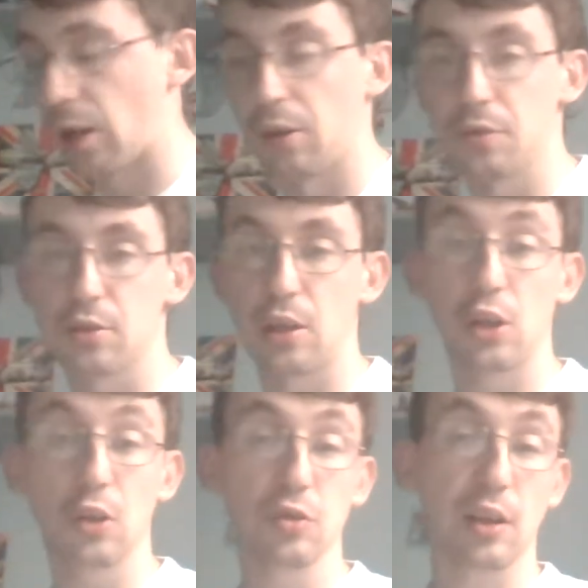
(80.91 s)
obviously
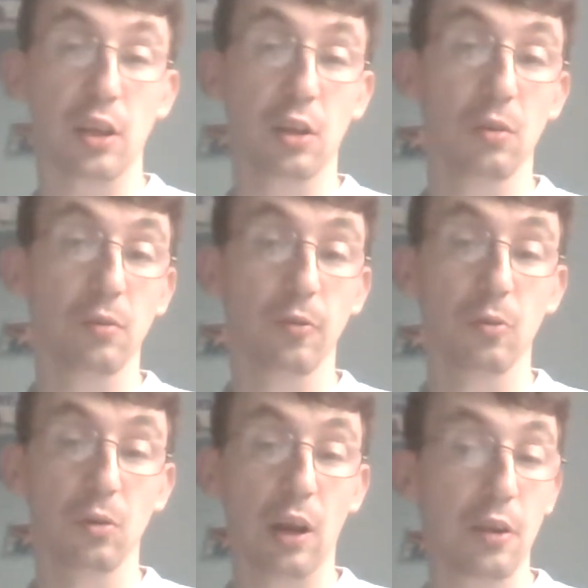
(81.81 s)
huge thank you
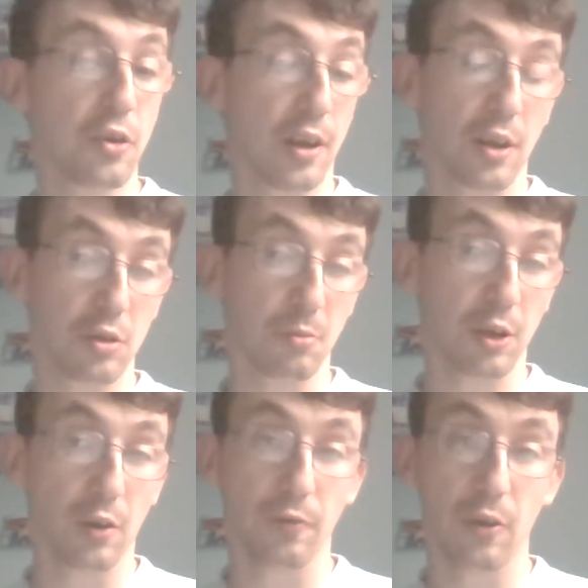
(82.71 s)
to my
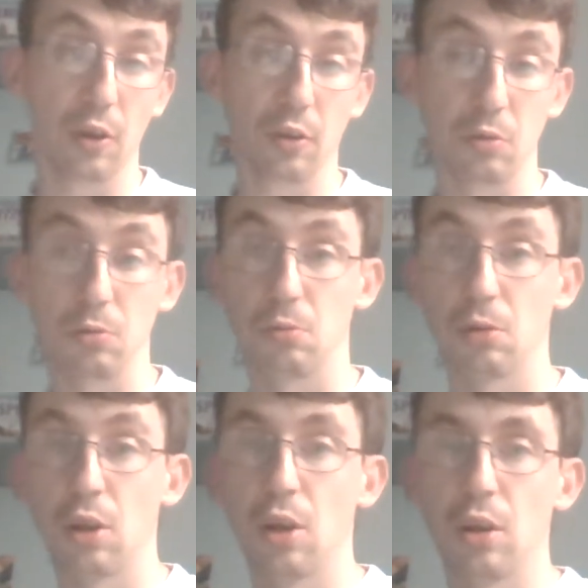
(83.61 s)
godfather who
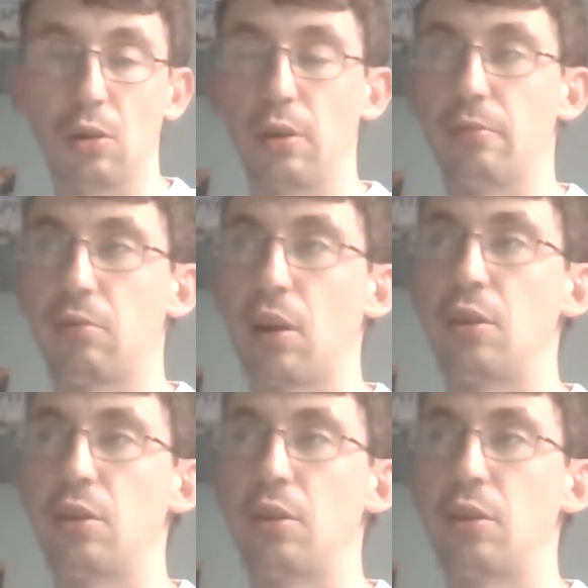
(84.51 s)
got in